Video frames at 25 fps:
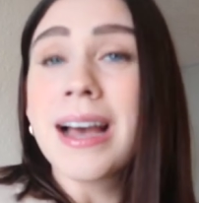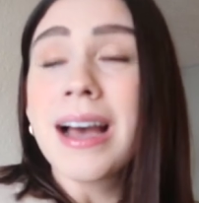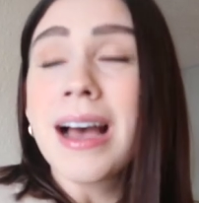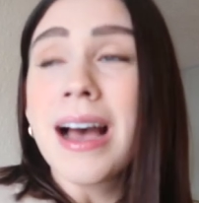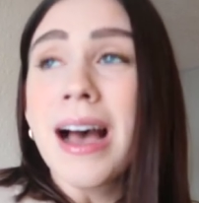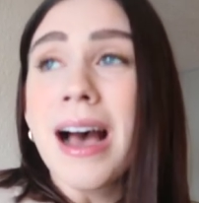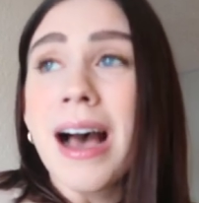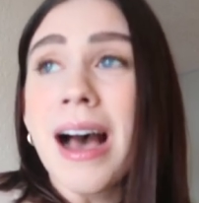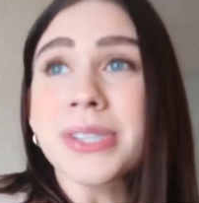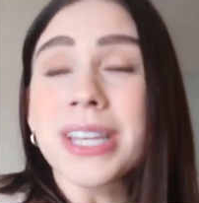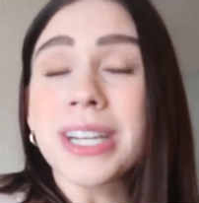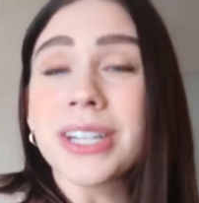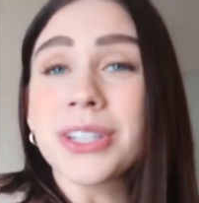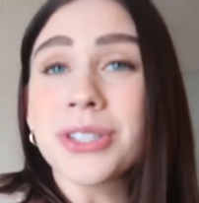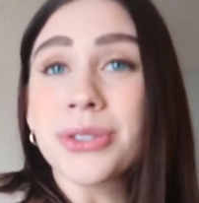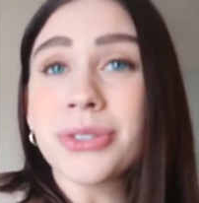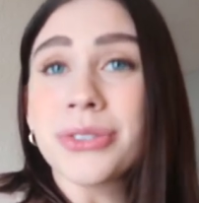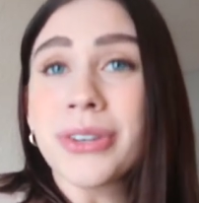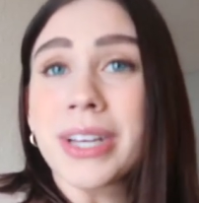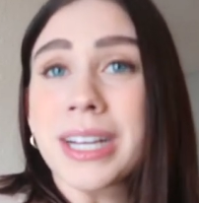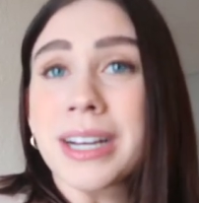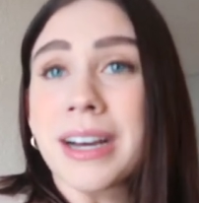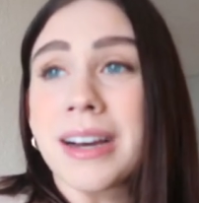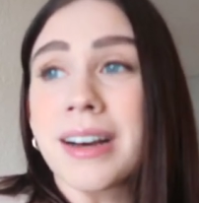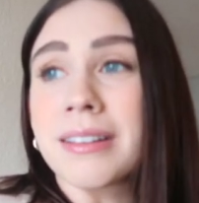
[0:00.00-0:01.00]
I was gonna do
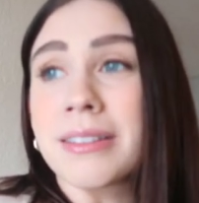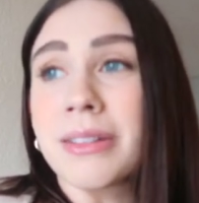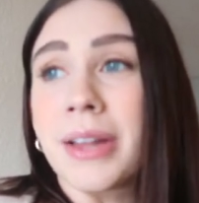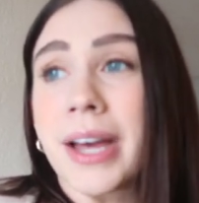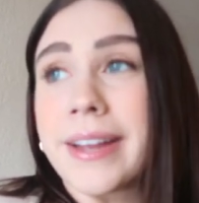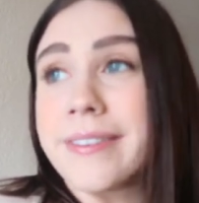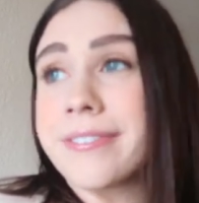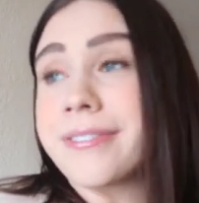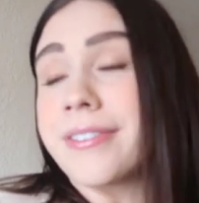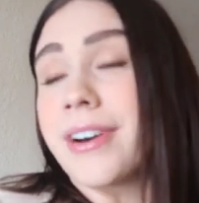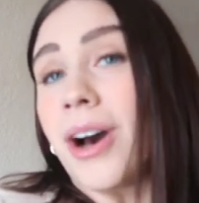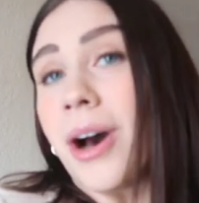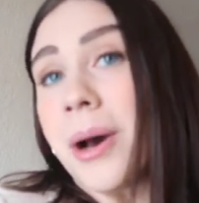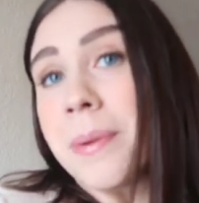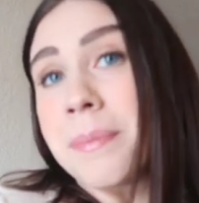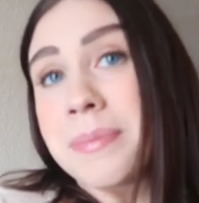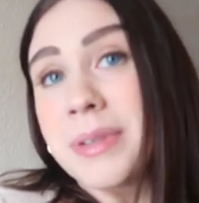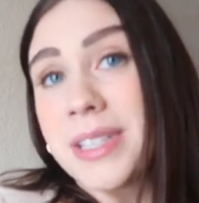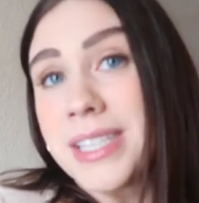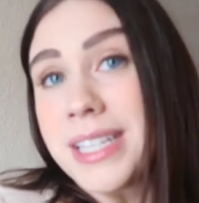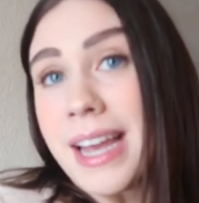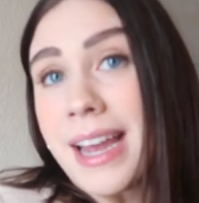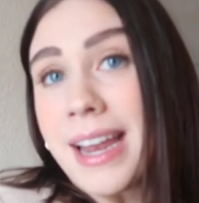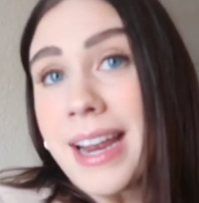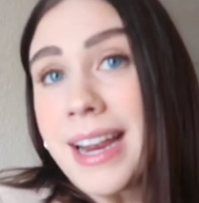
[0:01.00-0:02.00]
like a life
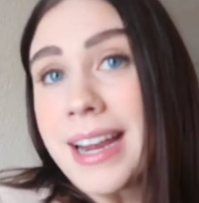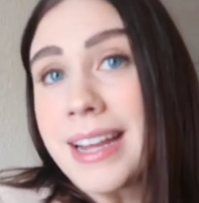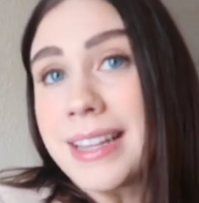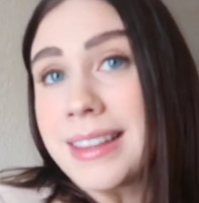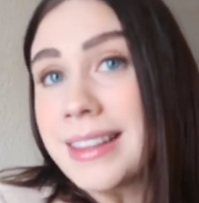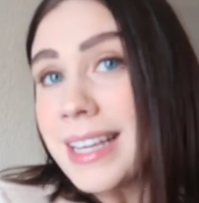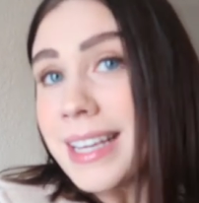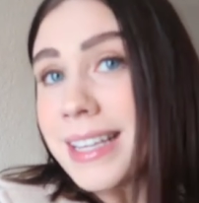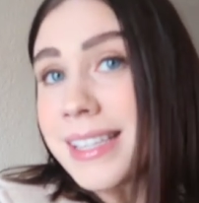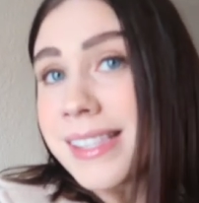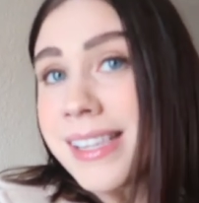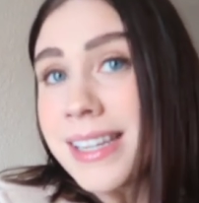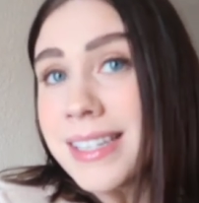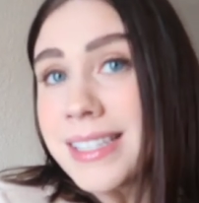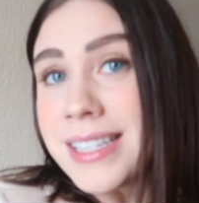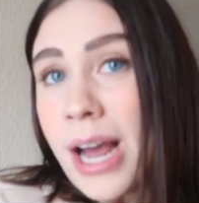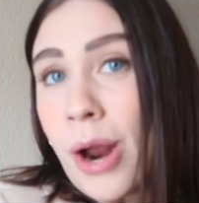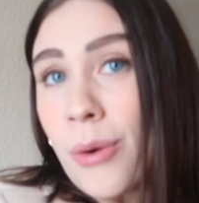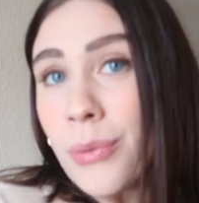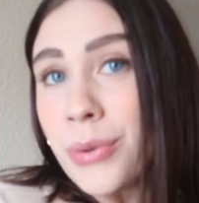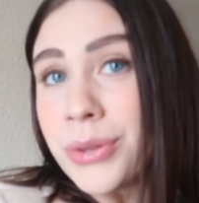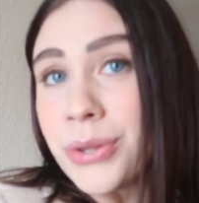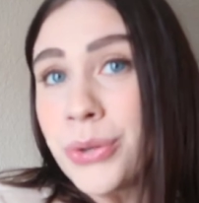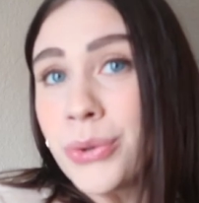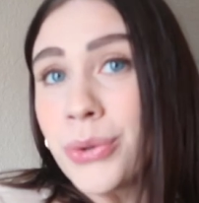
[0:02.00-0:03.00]
update and like sit
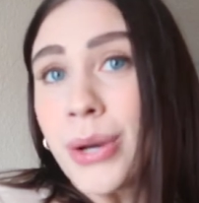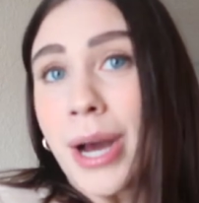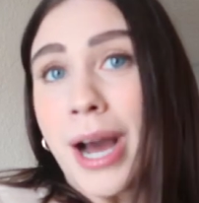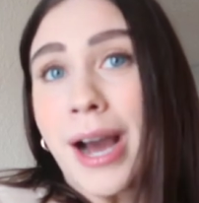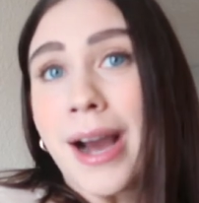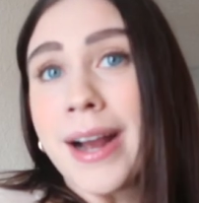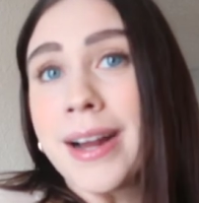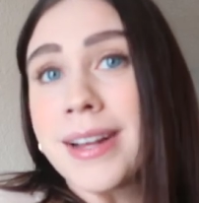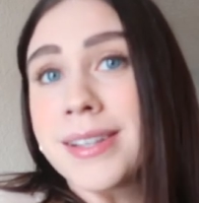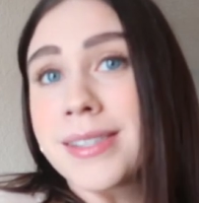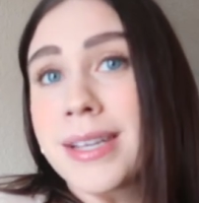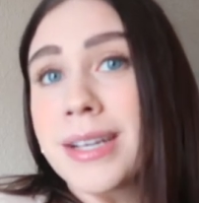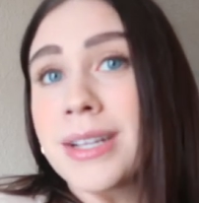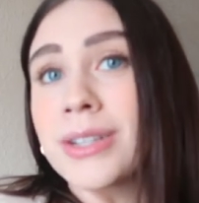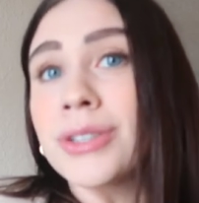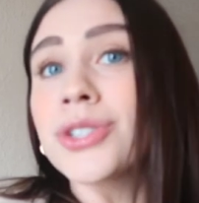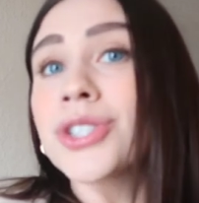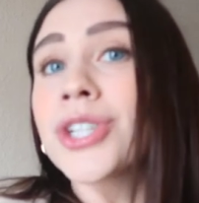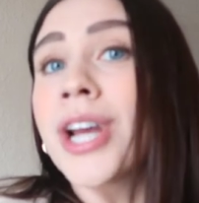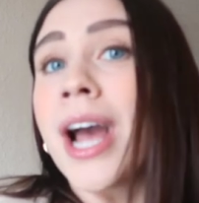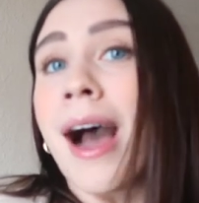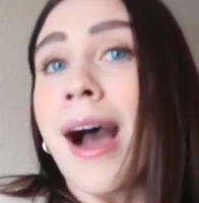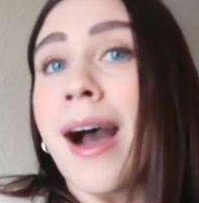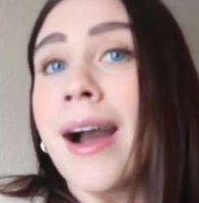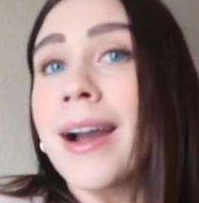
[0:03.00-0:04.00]
down with you guys and
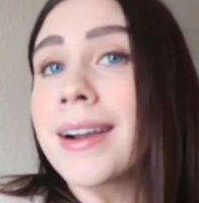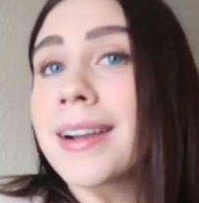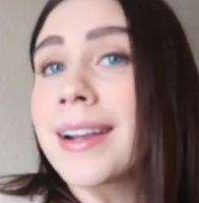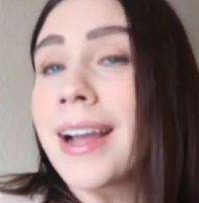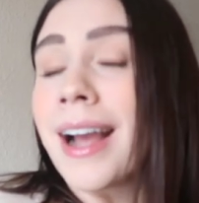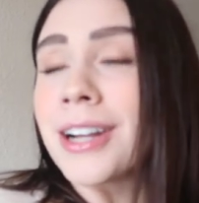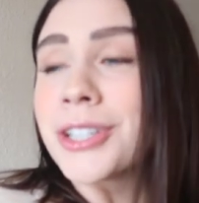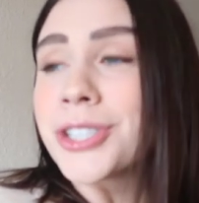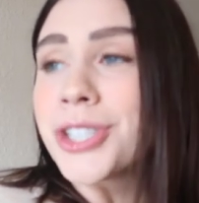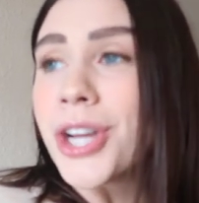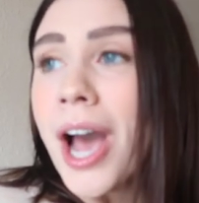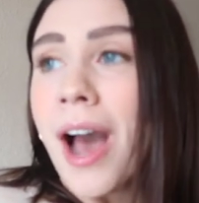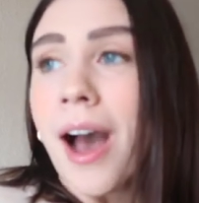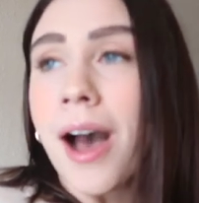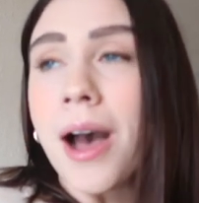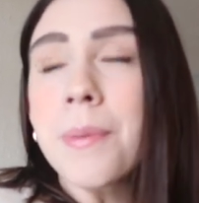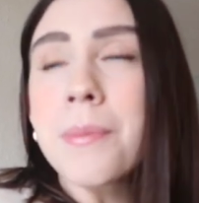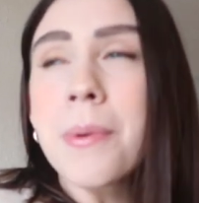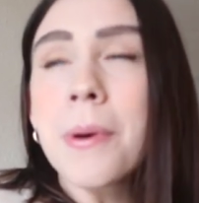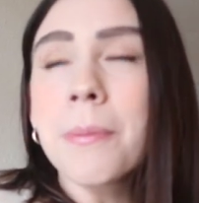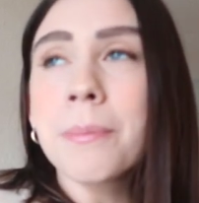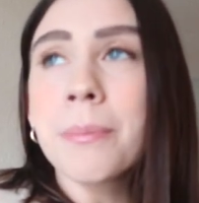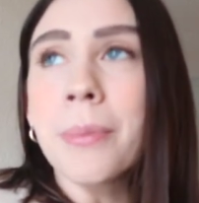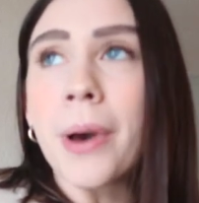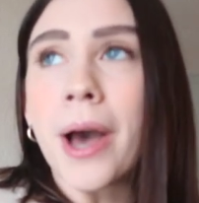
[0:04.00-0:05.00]
chat and catch
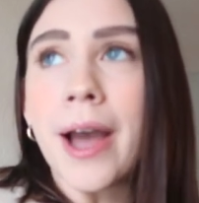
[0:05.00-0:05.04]
up,